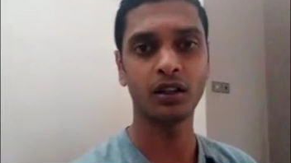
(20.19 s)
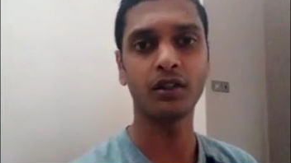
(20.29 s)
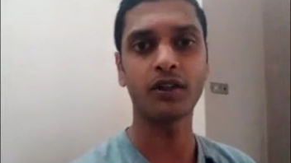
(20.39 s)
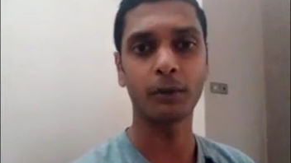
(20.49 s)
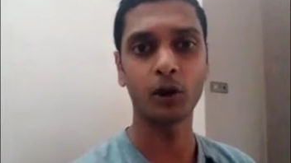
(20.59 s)

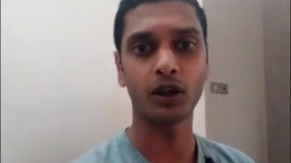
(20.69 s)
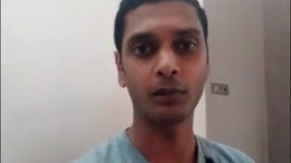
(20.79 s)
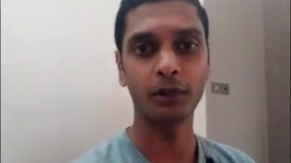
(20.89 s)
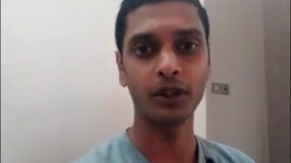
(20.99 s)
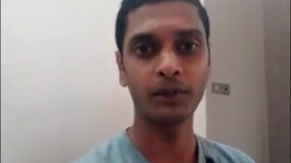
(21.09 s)
from your
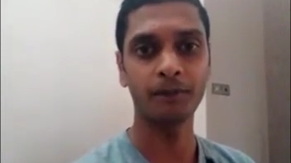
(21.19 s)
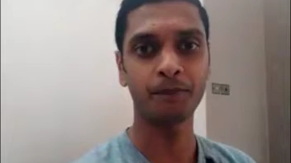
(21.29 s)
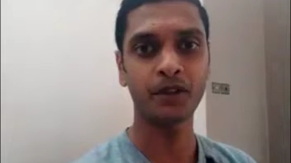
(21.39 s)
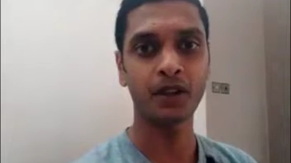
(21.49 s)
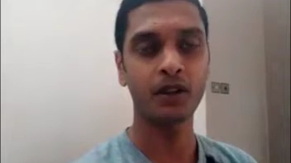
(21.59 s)
company.
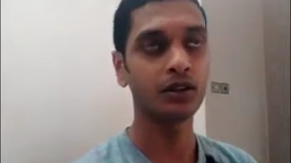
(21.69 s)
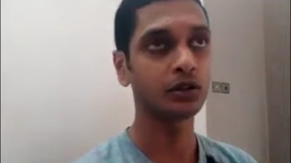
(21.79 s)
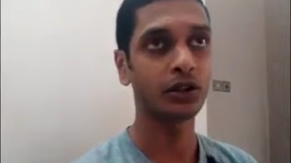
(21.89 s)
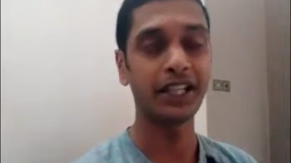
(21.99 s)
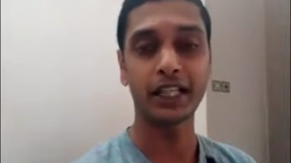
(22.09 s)

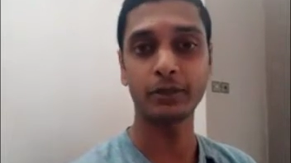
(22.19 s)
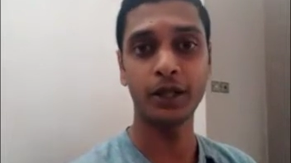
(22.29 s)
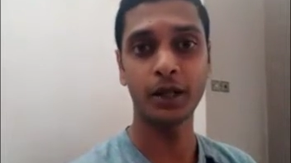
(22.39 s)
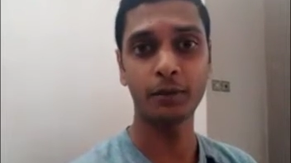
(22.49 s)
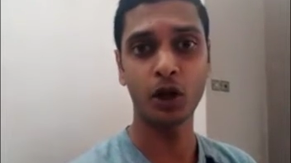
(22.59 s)
So he
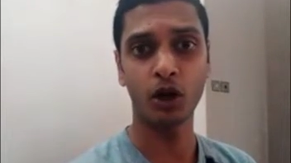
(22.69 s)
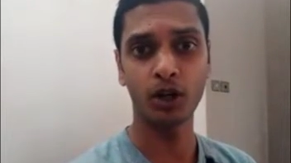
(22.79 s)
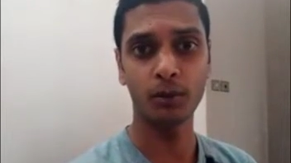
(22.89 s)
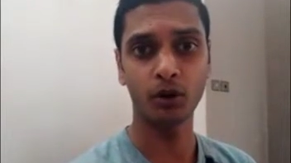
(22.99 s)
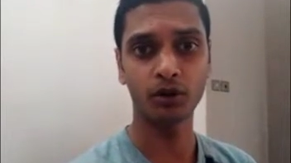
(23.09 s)
explained me all
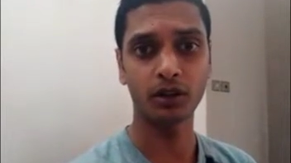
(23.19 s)
about